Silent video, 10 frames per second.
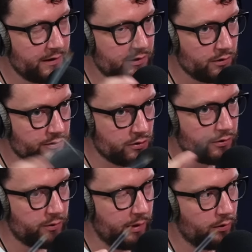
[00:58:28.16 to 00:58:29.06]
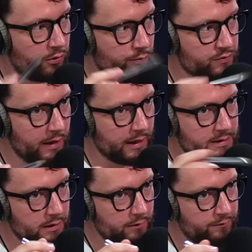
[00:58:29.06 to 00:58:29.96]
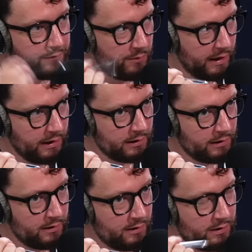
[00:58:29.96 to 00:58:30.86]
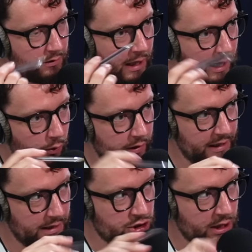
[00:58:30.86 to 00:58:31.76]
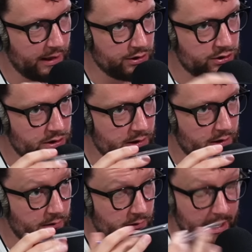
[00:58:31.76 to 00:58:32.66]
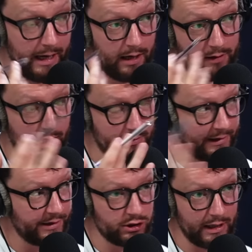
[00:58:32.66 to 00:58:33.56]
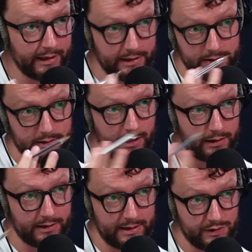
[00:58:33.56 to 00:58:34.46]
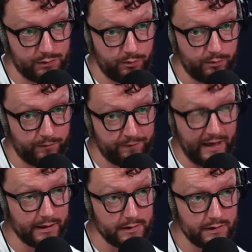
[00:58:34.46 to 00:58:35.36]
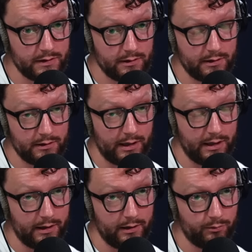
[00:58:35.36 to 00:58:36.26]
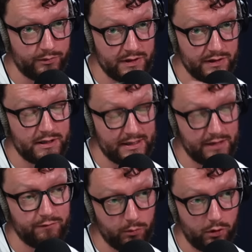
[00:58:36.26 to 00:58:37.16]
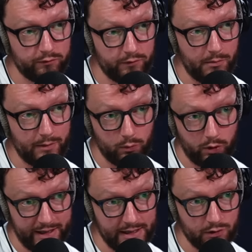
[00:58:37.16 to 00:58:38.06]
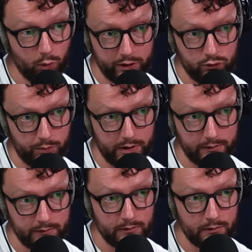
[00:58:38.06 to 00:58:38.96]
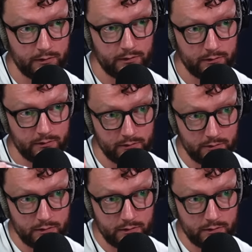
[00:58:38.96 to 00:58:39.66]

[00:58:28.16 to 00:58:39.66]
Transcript: that you're talking about comes back to, for me, how he changed yeah. Uh, uh, Leeds United and its fans uh, um, to, to see football for maybe what it is or what it could be. Yeah,